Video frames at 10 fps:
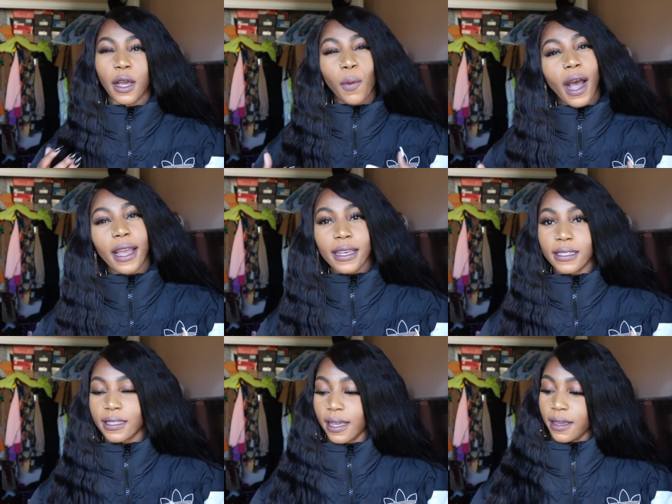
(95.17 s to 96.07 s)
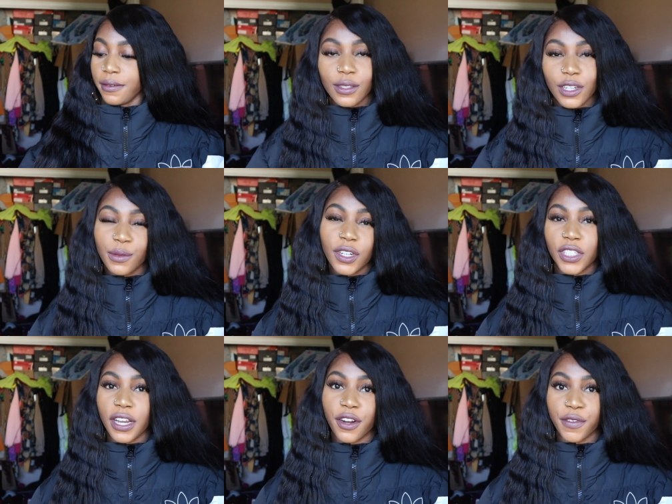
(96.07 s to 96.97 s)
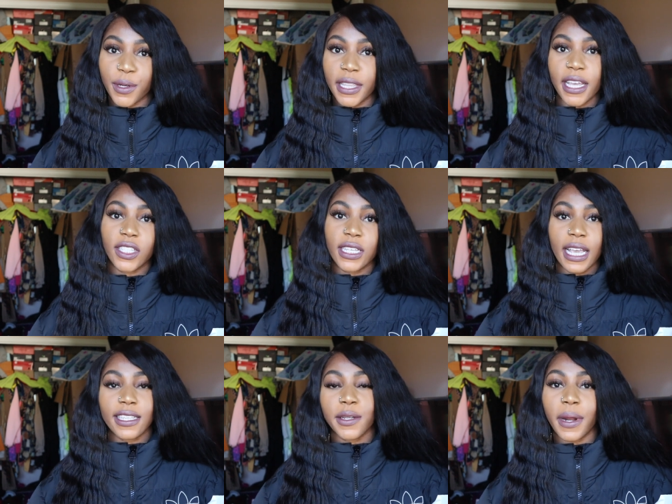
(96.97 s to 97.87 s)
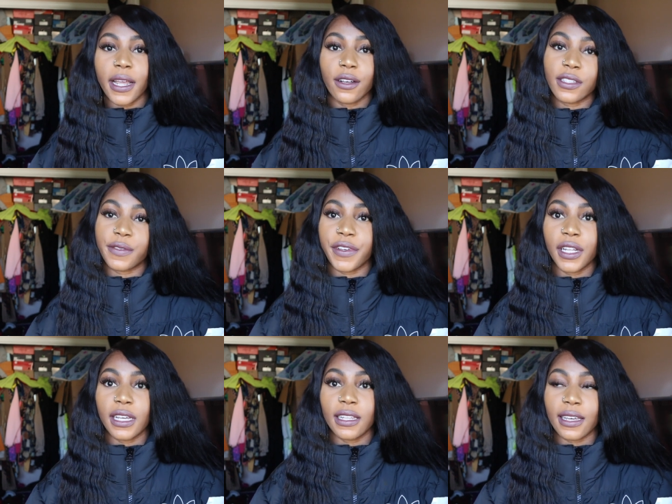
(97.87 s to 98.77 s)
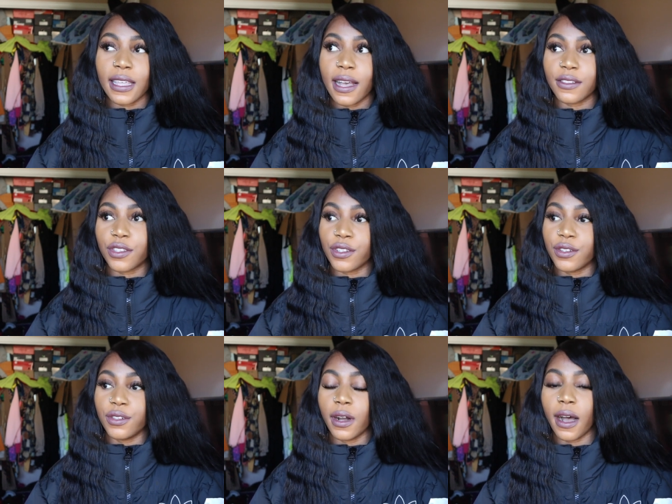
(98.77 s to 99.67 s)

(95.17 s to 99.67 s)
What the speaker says: Like, why is that? So I just want to share a few things in case anybody else is feeling like that too.